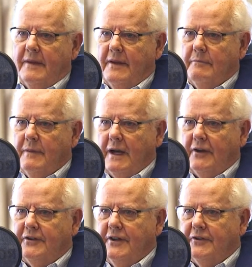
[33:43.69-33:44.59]
the
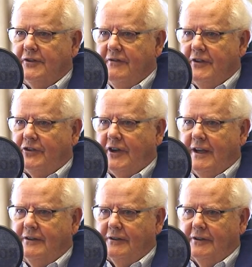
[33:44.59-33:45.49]
monitors of the
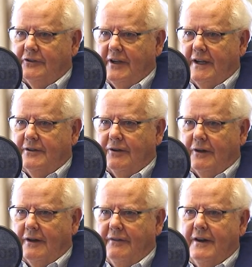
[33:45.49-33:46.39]
cycles, I
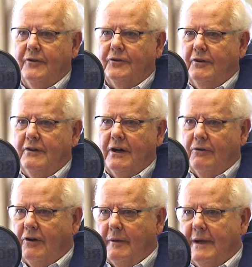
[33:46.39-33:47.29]
call it, those who know
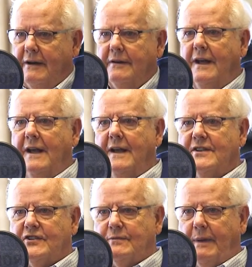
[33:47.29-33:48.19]
all about
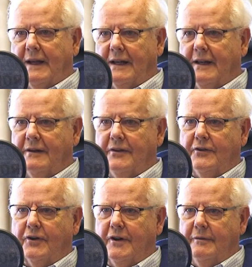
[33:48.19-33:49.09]
Spengler and
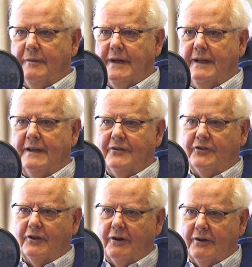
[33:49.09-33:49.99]
Toynbee and
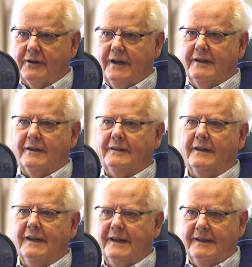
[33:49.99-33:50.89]
Sorokin and
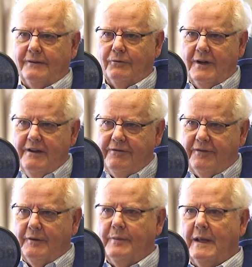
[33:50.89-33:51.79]
Rieff
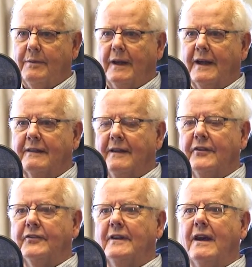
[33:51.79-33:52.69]
and people like
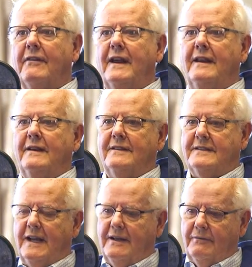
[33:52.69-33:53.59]
this. Now, they
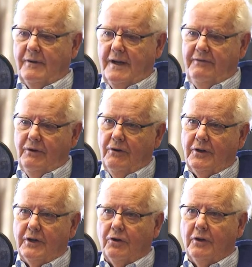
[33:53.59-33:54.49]
tend, if you
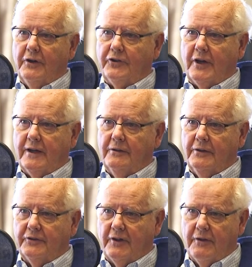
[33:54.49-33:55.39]
look at all the
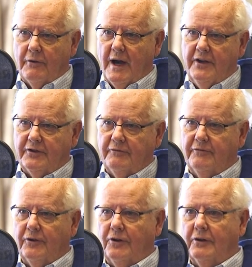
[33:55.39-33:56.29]
cycles of the rise and
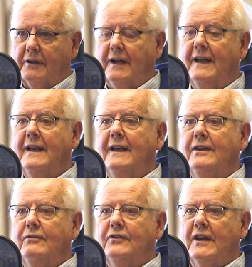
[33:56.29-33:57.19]
fall,
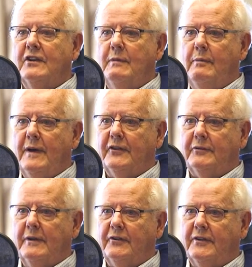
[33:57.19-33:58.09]
you tend to be
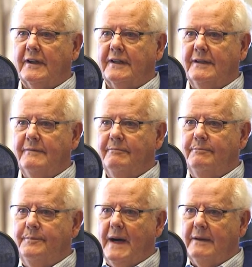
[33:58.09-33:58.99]
pessimistic.
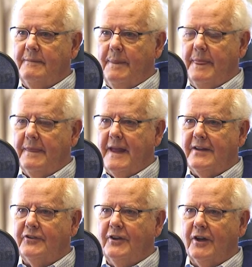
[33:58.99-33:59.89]
But
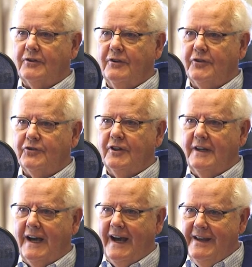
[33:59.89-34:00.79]
that's not
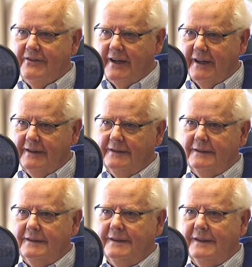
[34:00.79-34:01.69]
Christian either.
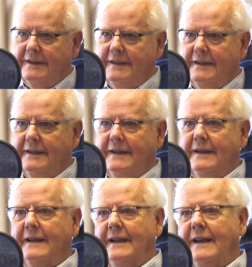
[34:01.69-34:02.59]

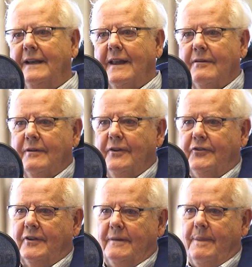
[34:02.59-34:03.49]
In other
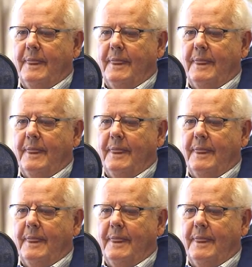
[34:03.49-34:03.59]
words,